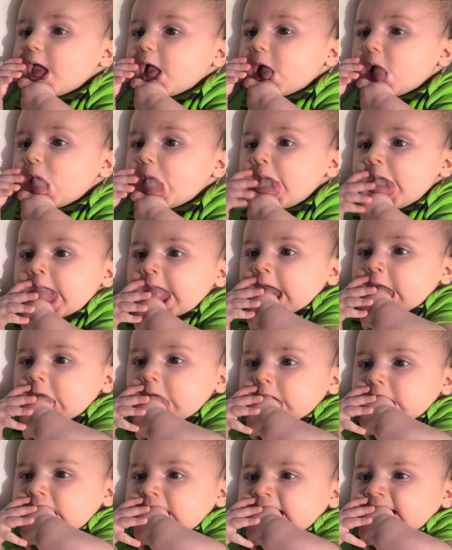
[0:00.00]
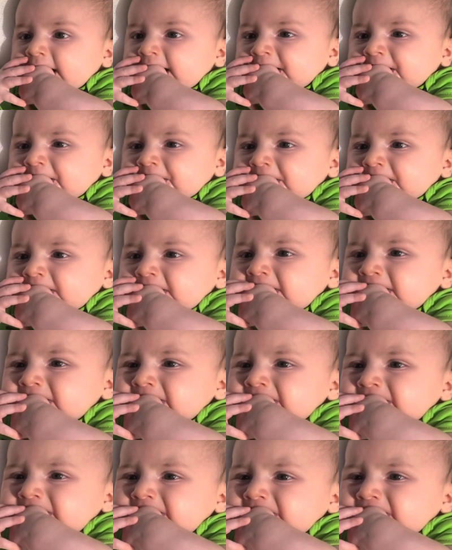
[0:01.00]
The pillow increases the
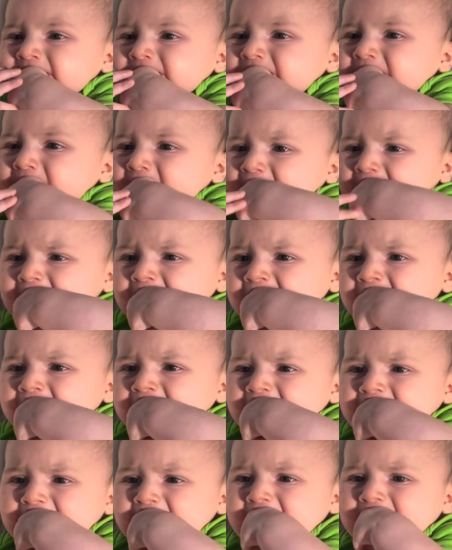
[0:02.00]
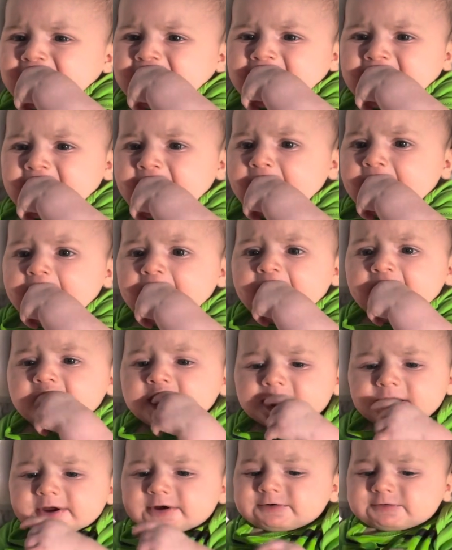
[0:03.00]
area of contact beneath the
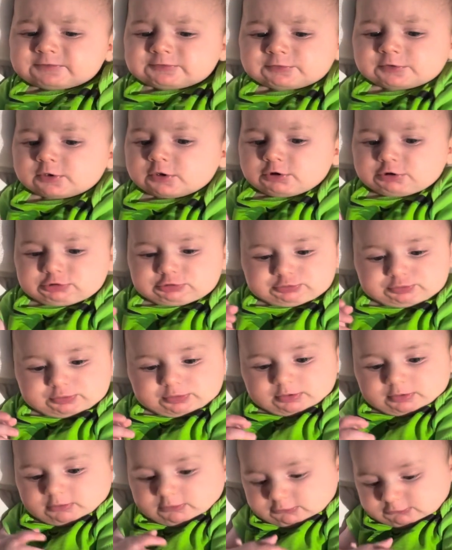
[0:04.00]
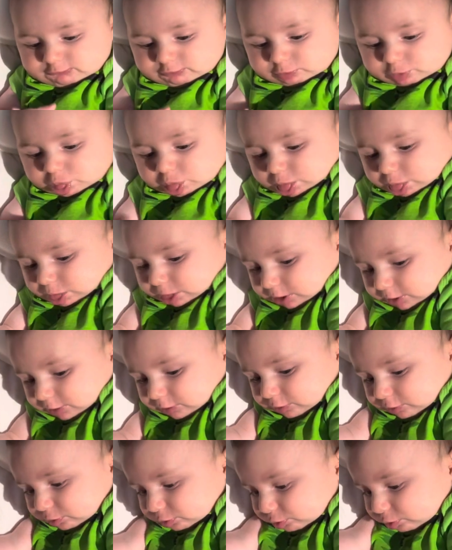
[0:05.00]
head, reducing the pressure
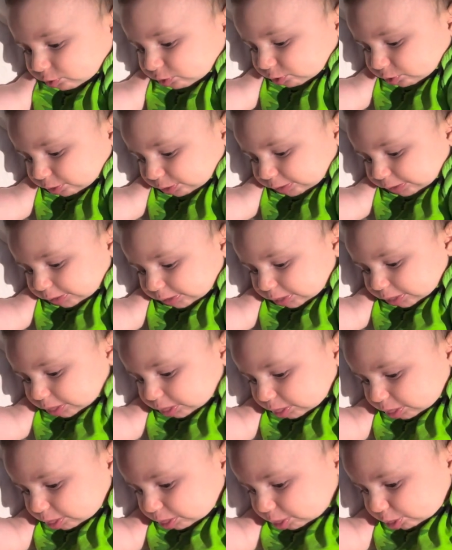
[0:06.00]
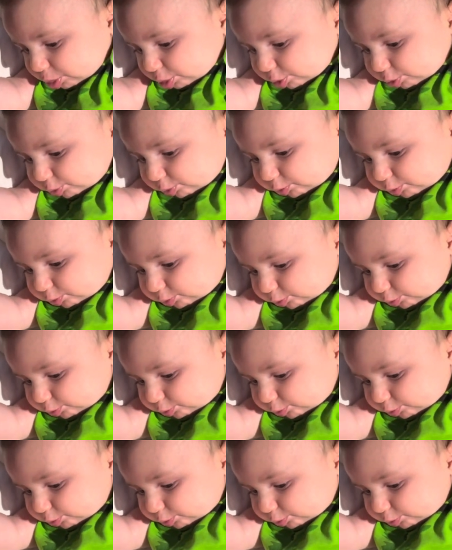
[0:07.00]
by up to four times.